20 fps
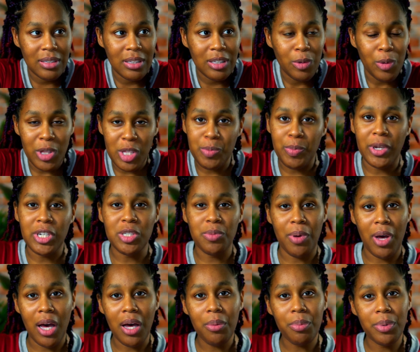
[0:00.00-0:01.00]
with
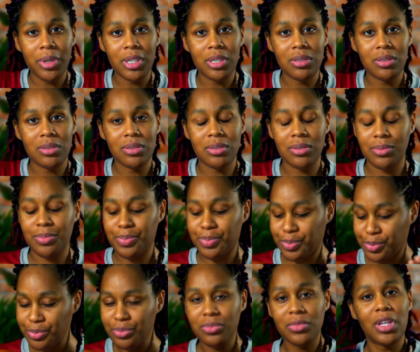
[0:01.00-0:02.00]
Spongebob.
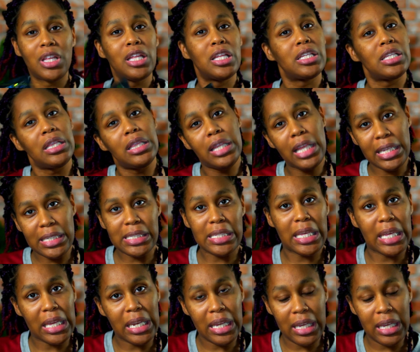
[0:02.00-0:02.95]
Let's get